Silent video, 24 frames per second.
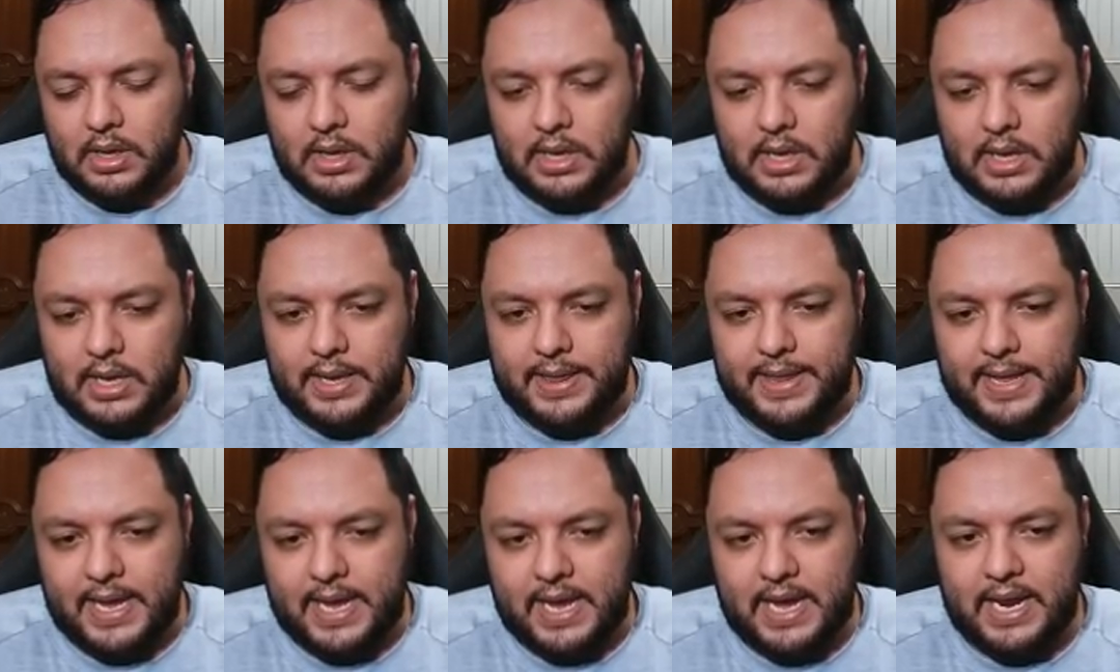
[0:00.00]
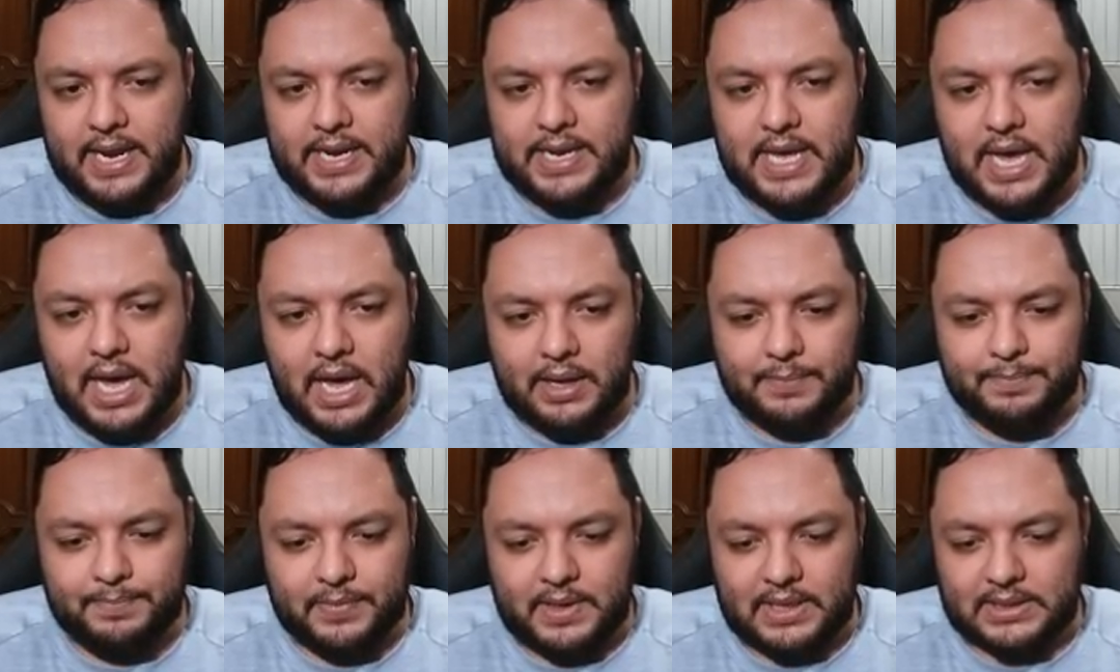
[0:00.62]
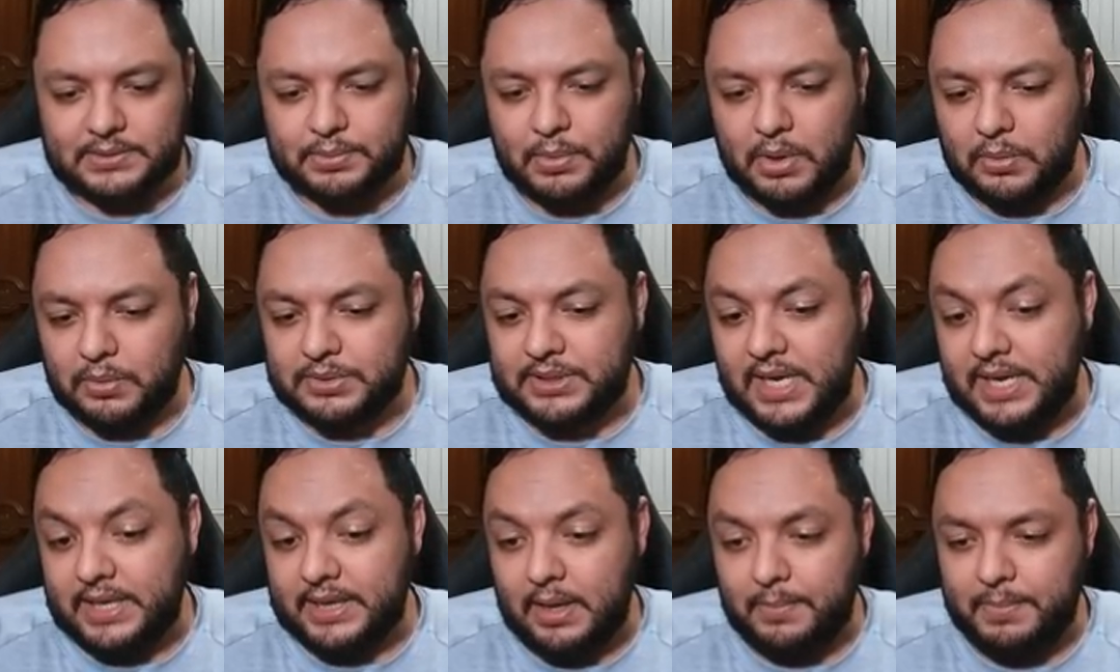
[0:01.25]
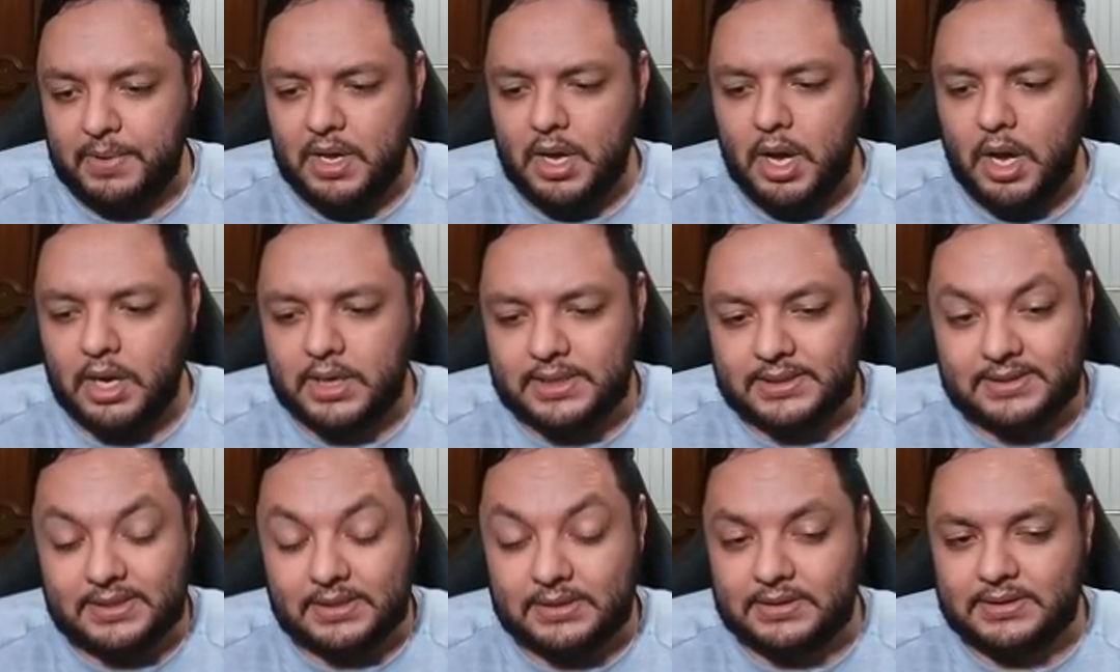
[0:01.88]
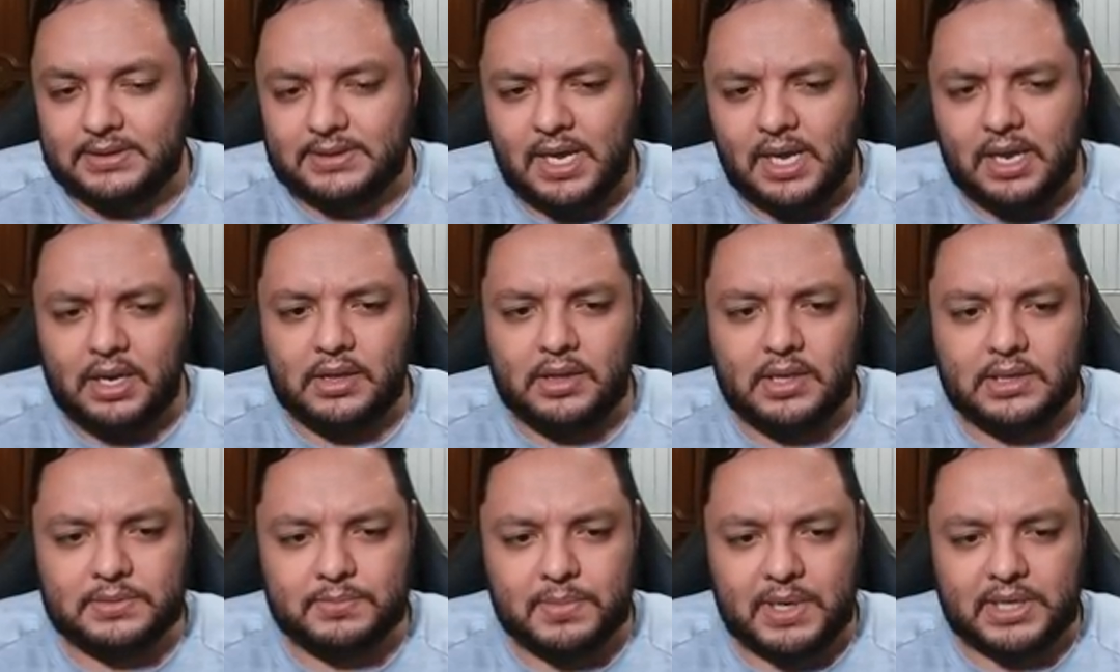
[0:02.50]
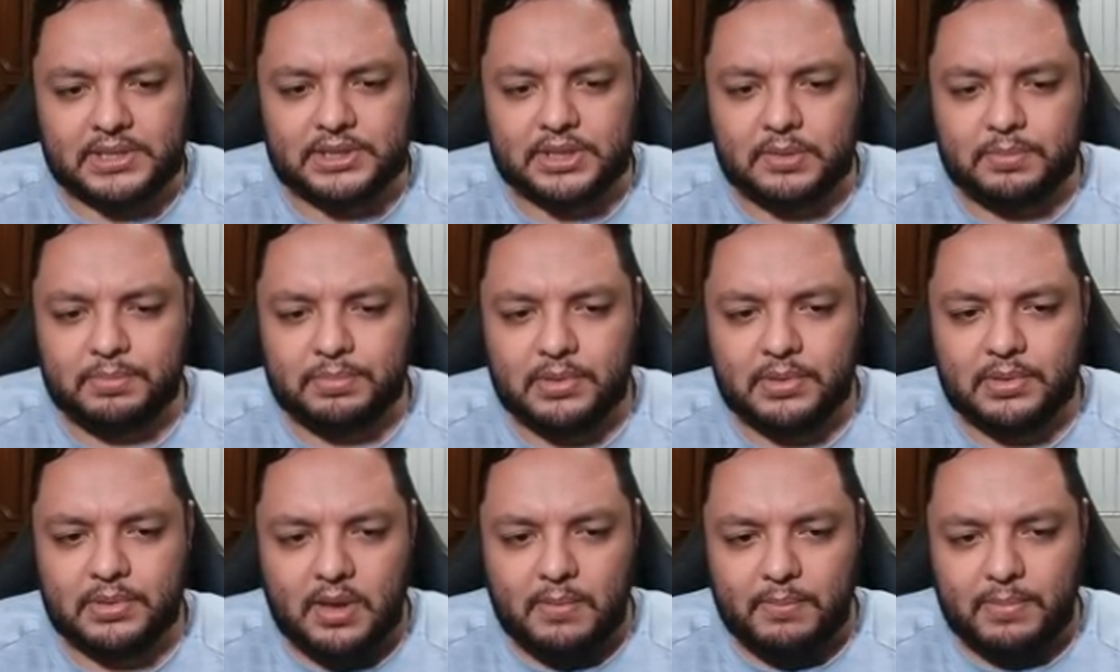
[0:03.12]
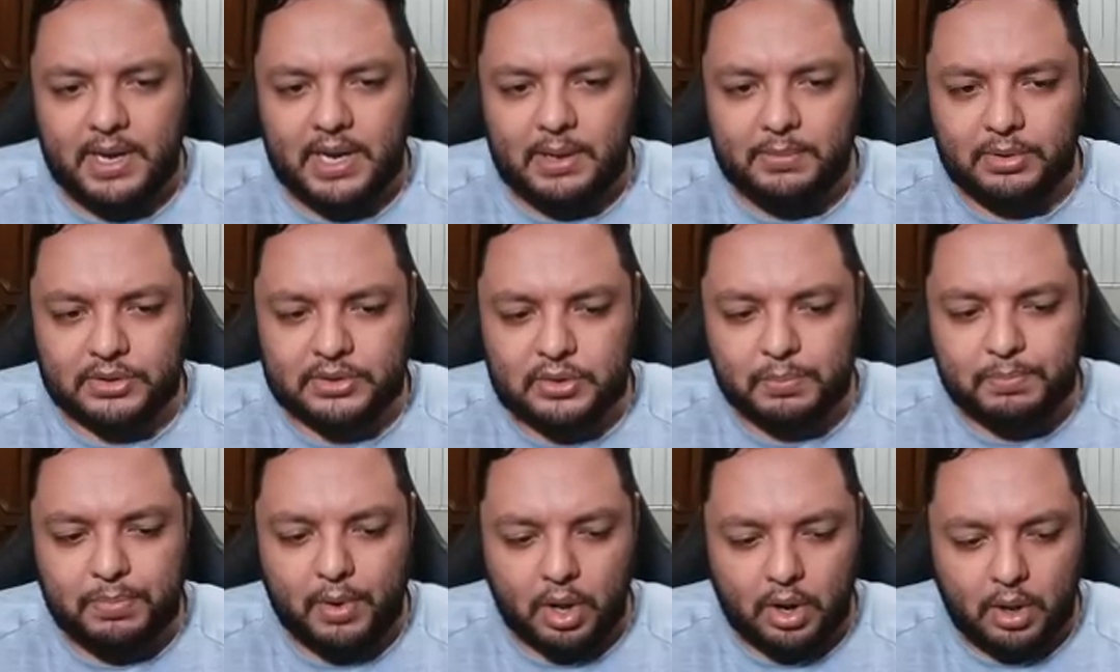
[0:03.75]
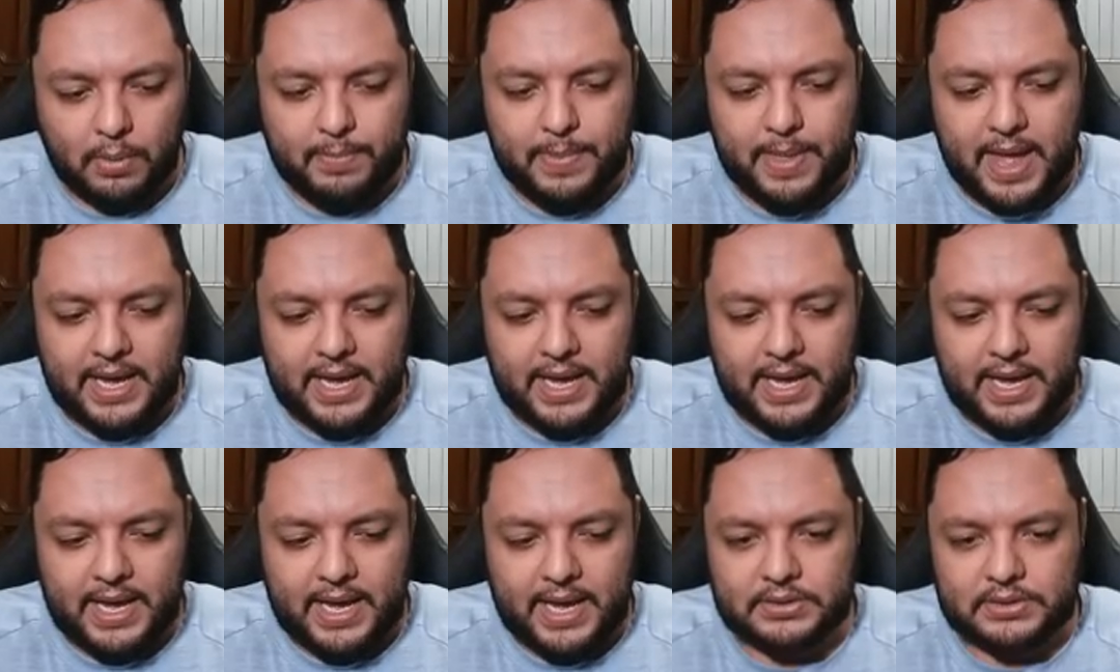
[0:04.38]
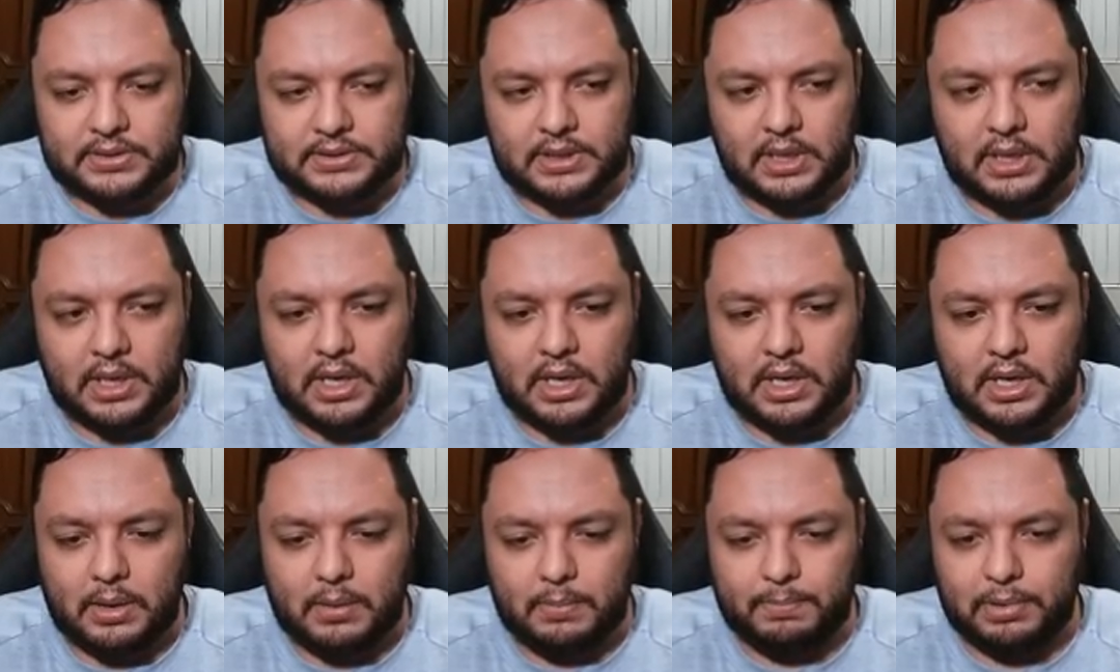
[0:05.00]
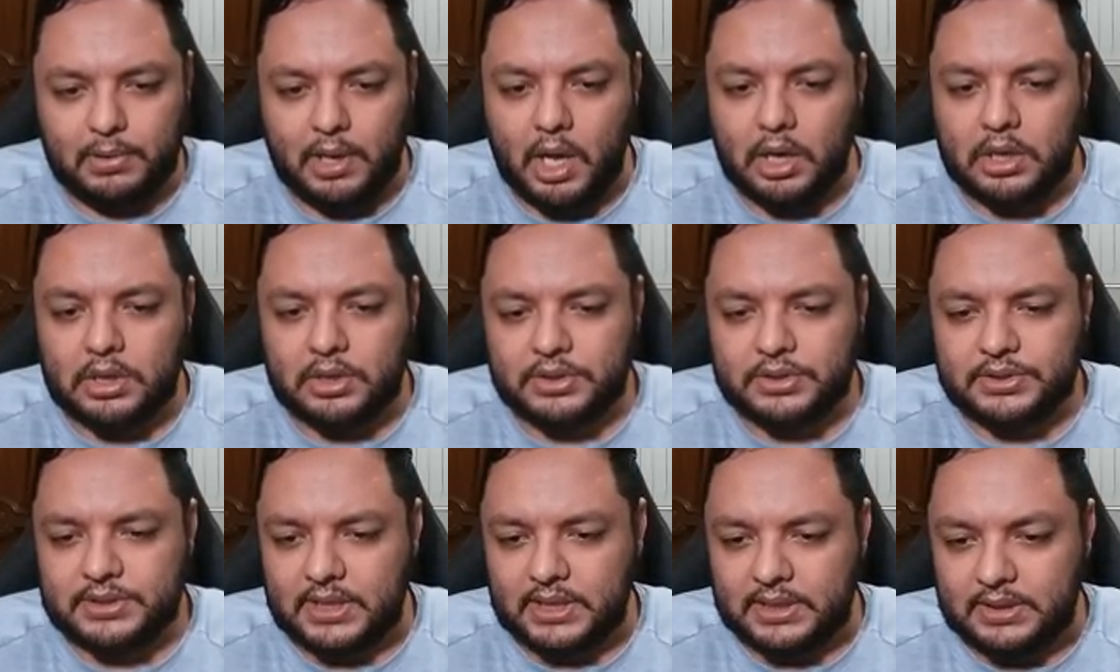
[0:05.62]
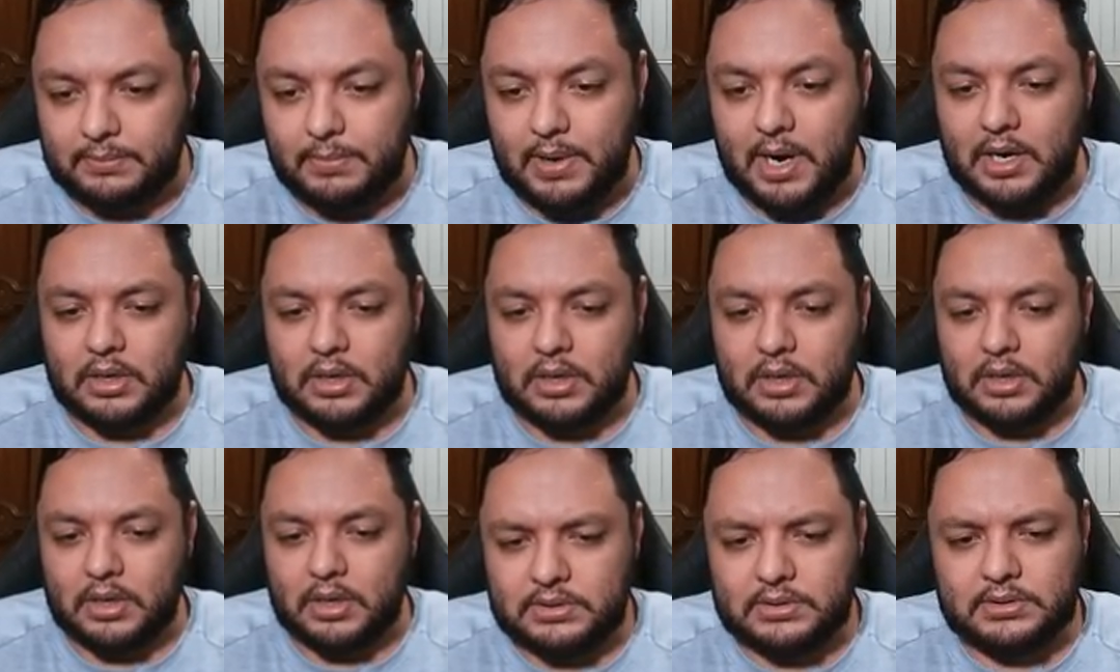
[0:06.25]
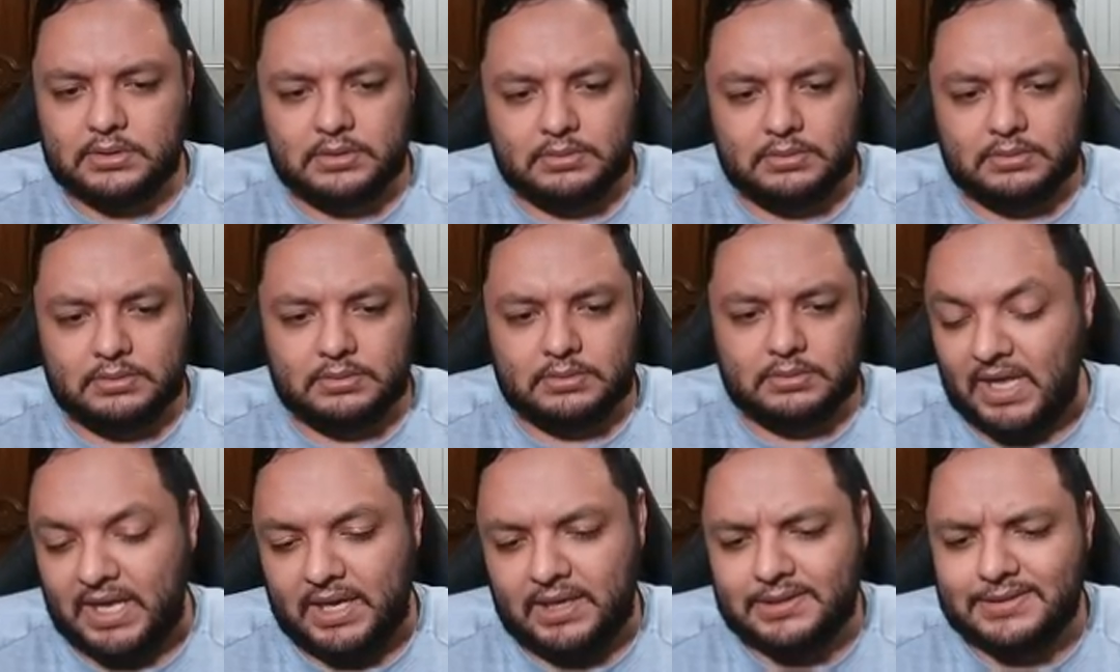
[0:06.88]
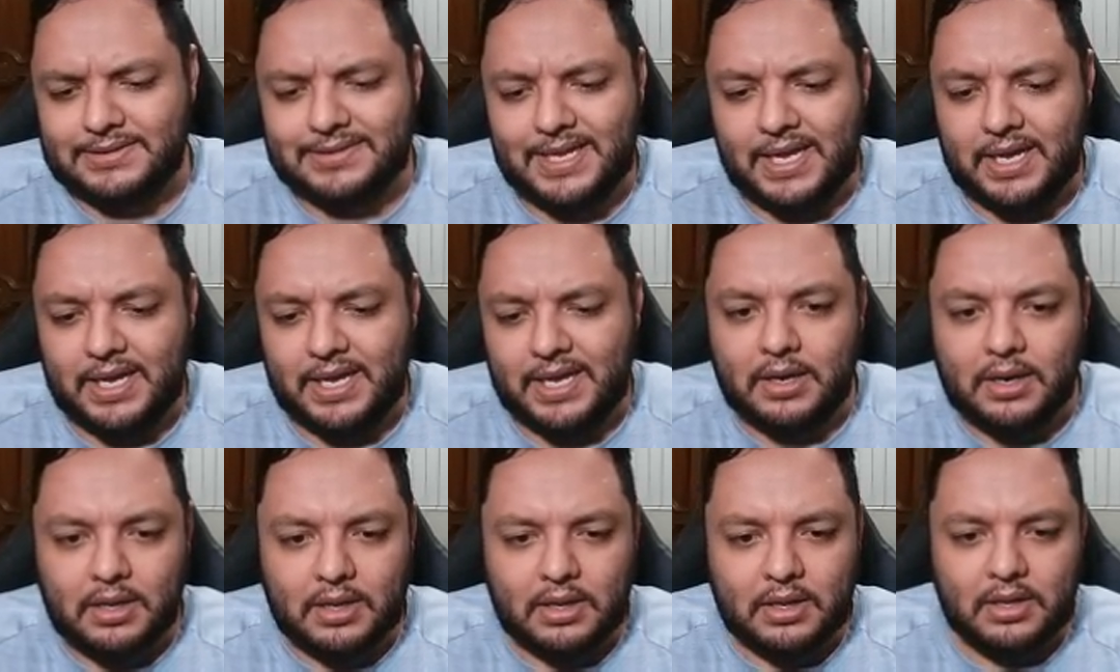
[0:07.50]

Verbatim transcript: And then, yeah, that's what I was saying. The Mihawk is insane in this matchup. Being able to bottom deck those uh, blockers and Marcos, insane.